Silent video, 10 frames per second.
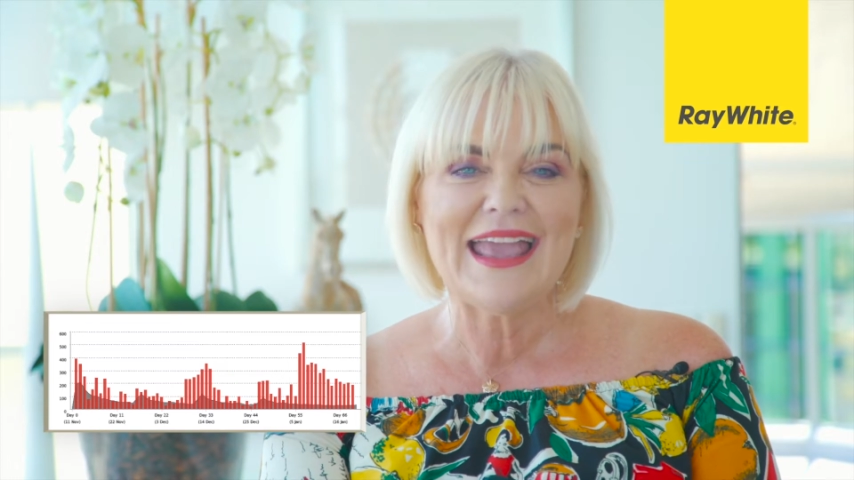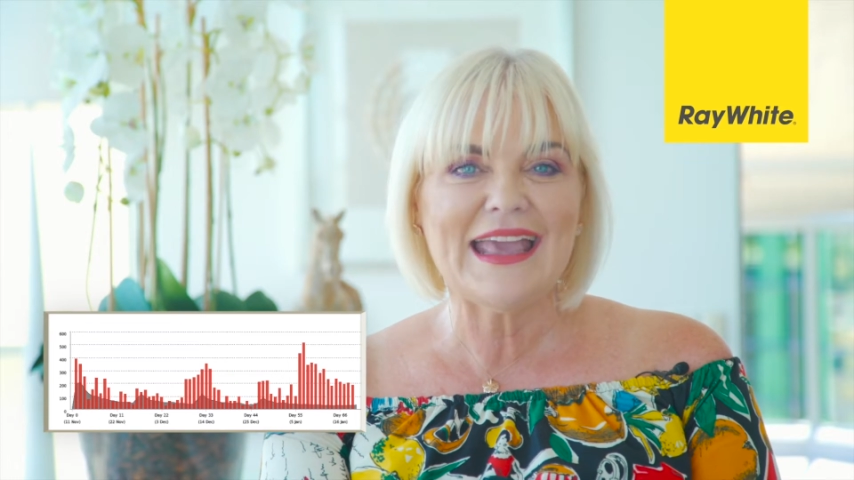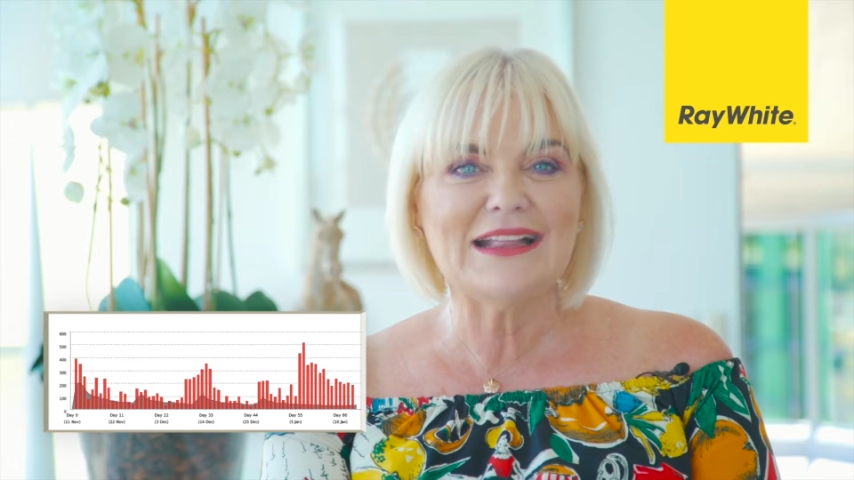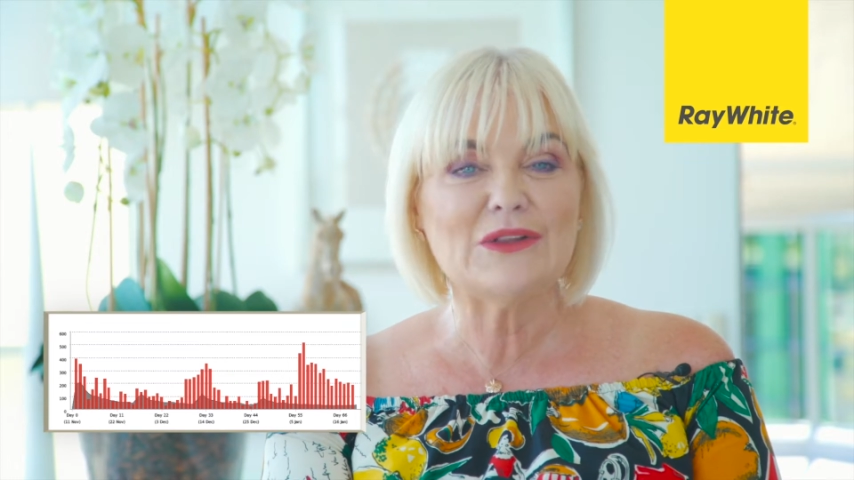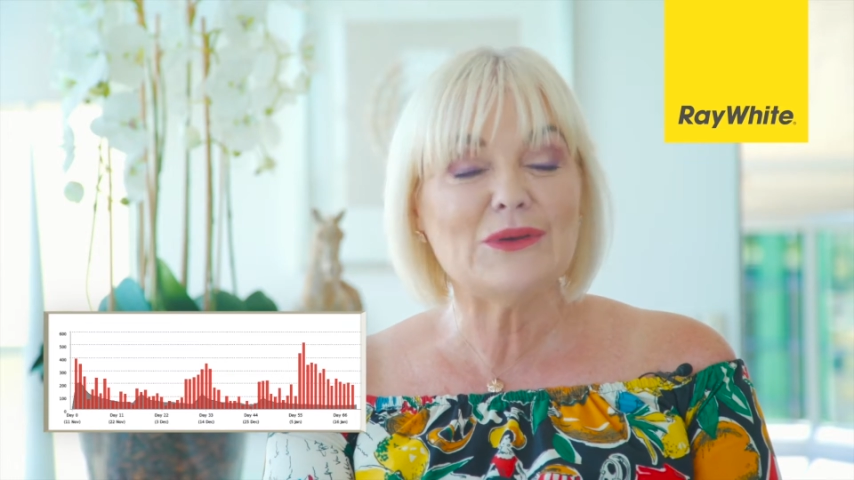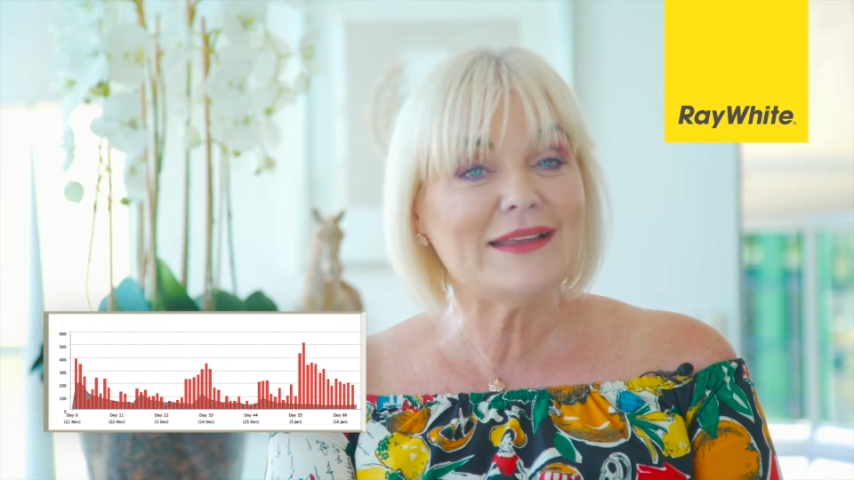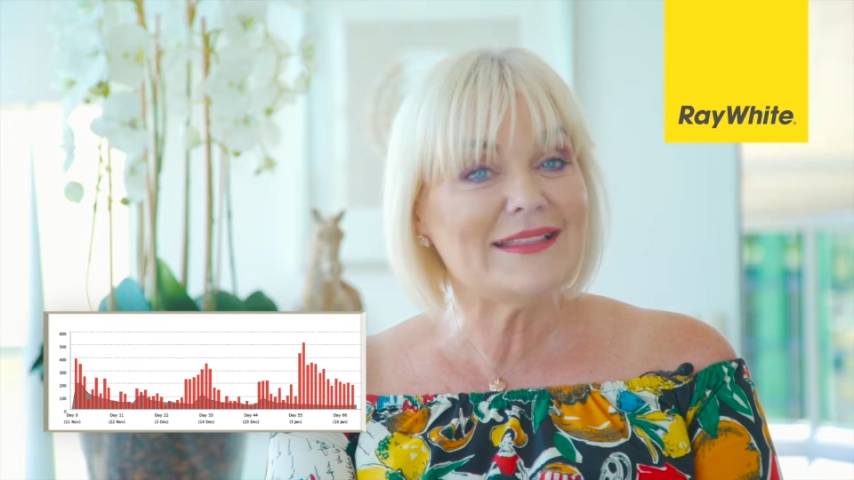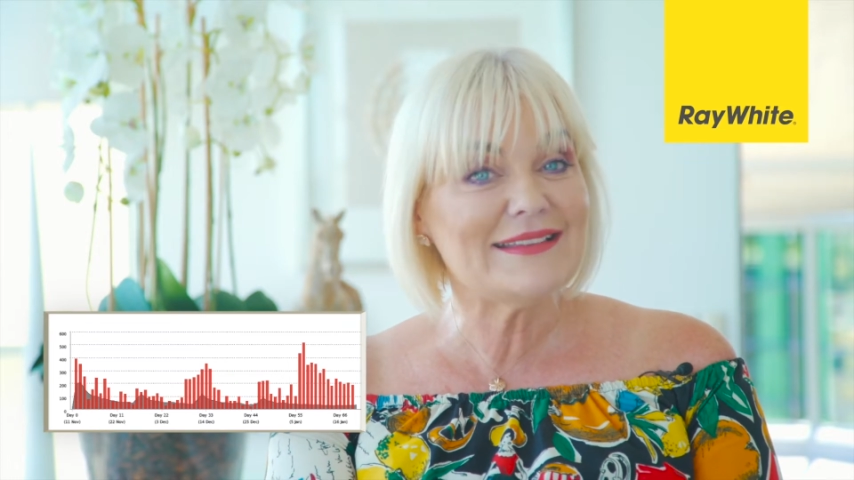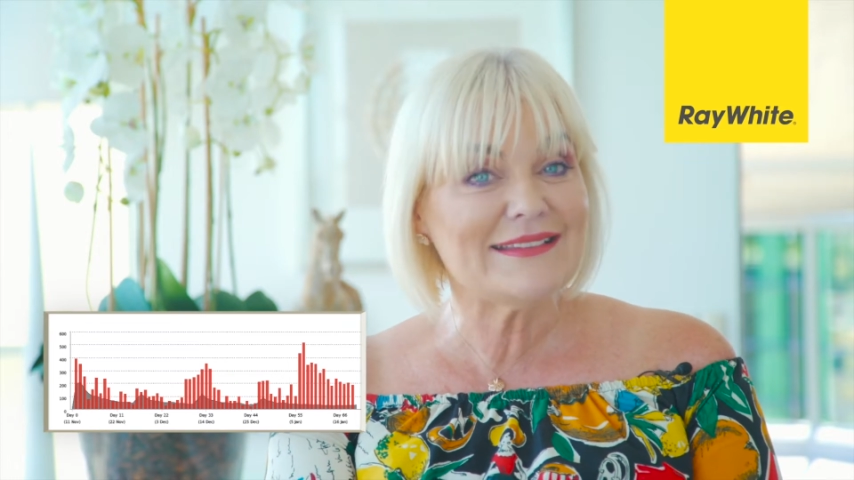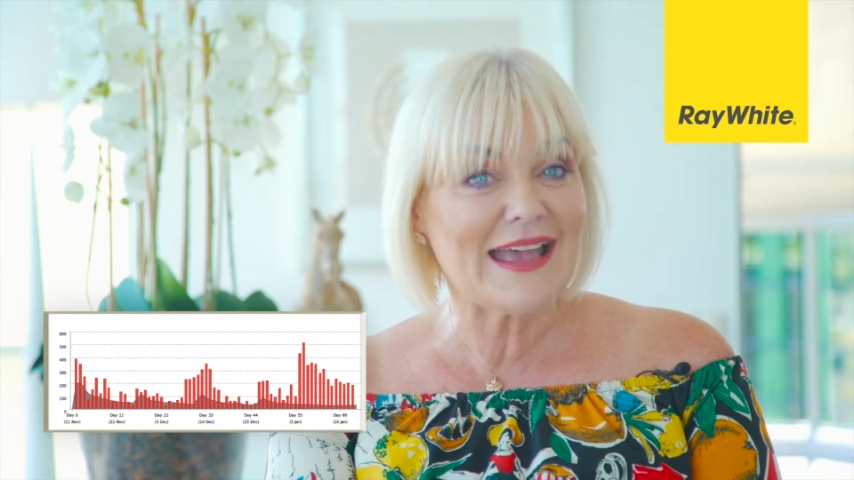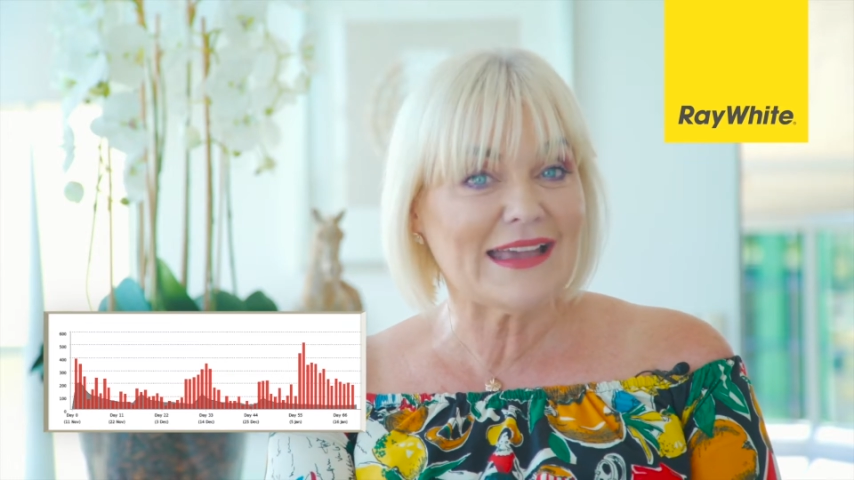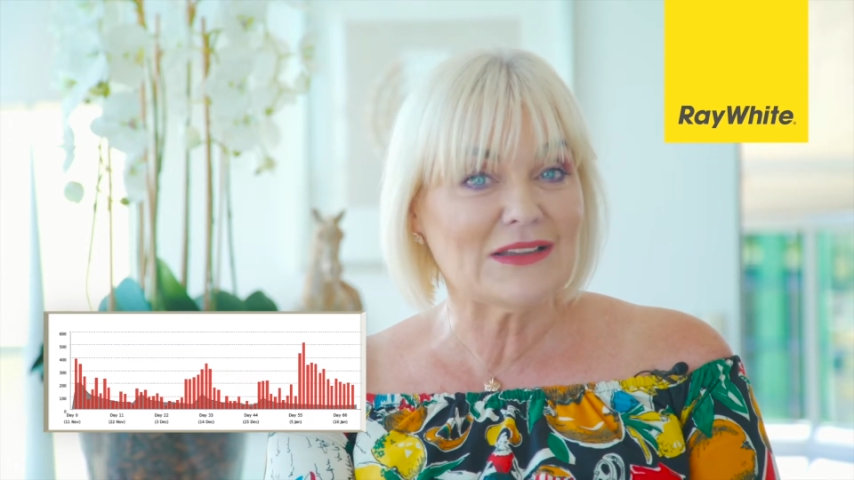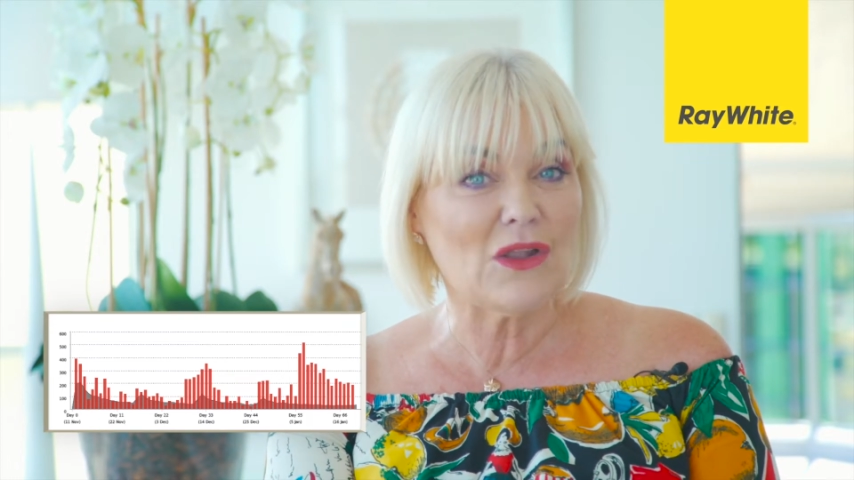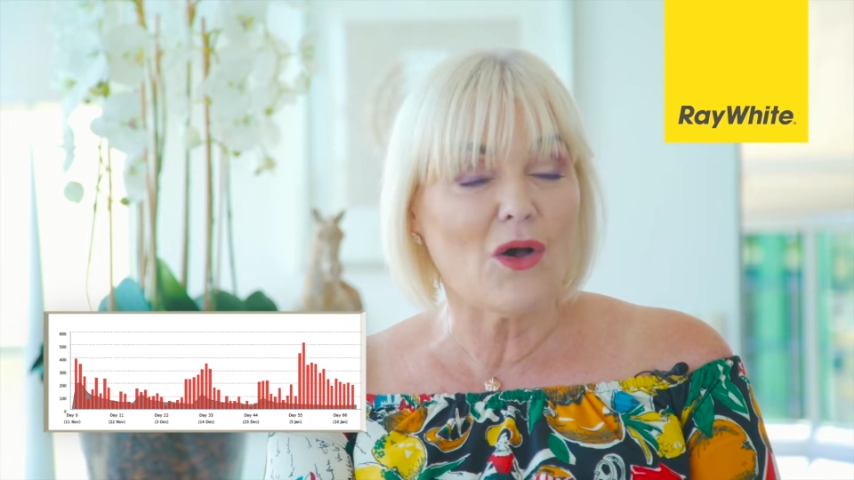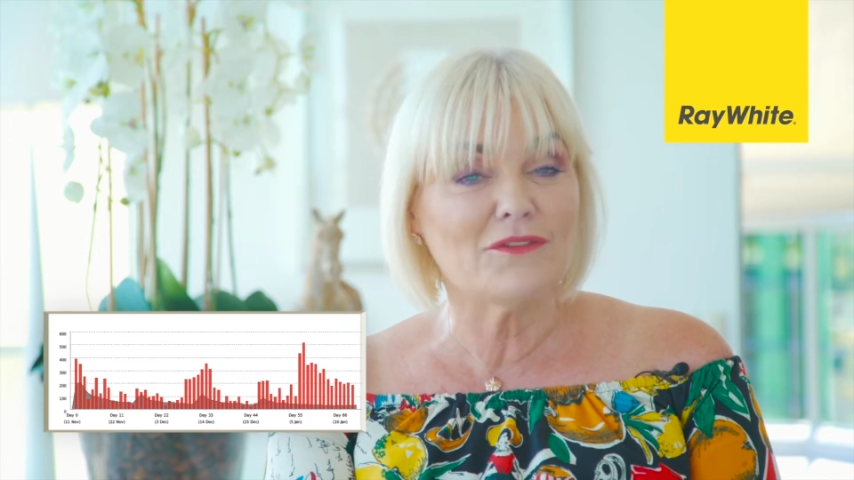including the
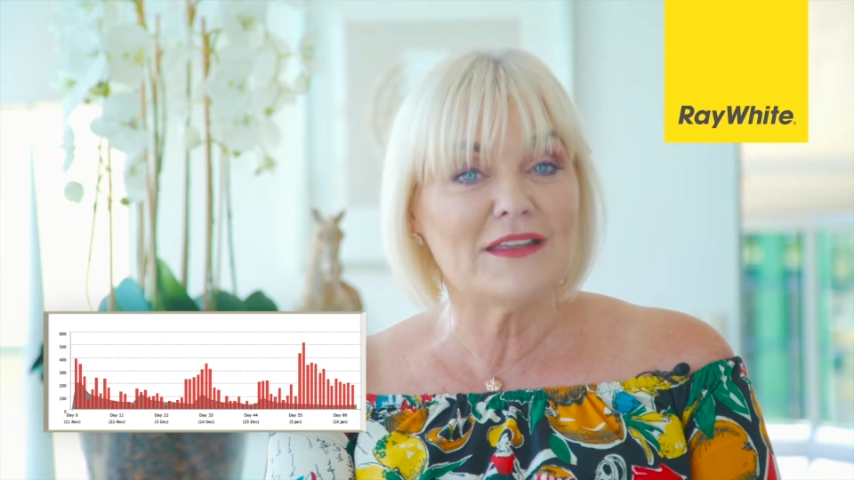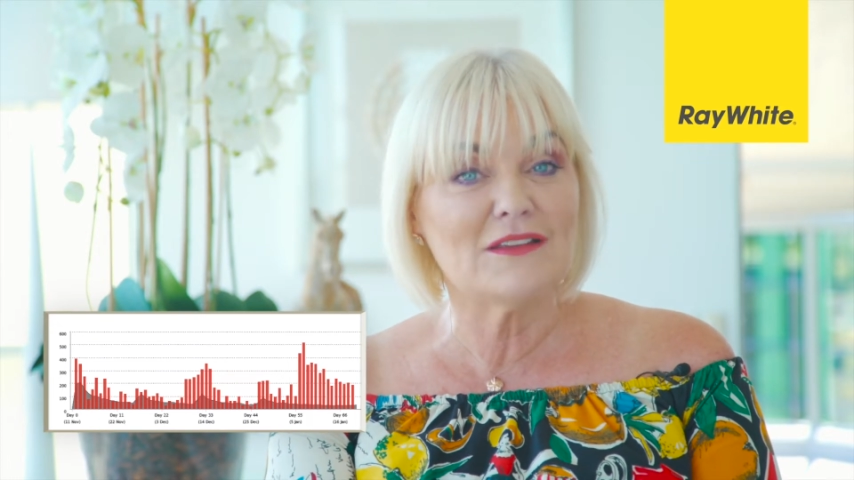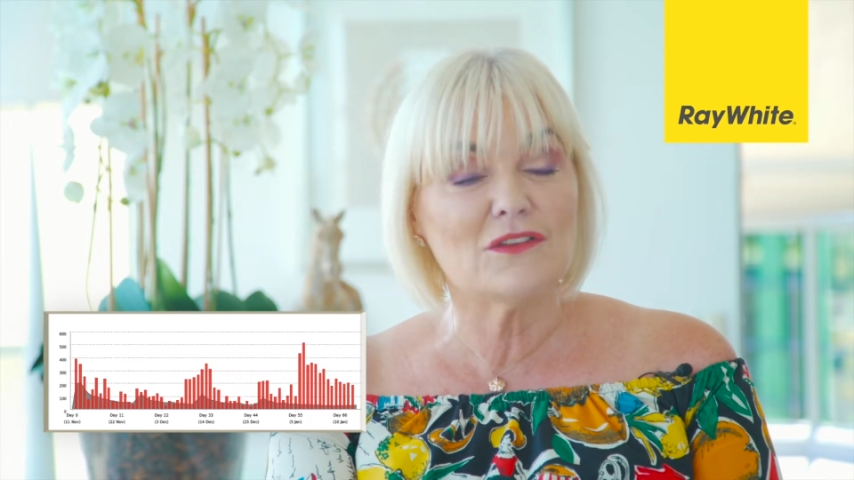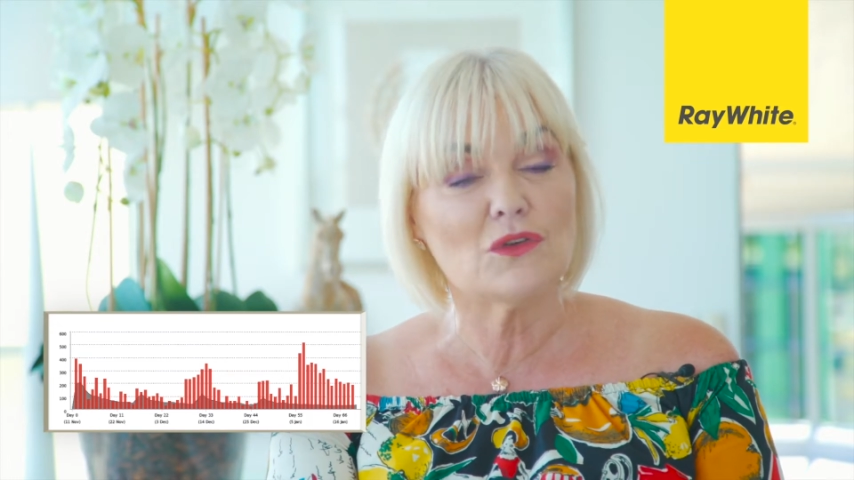sale of this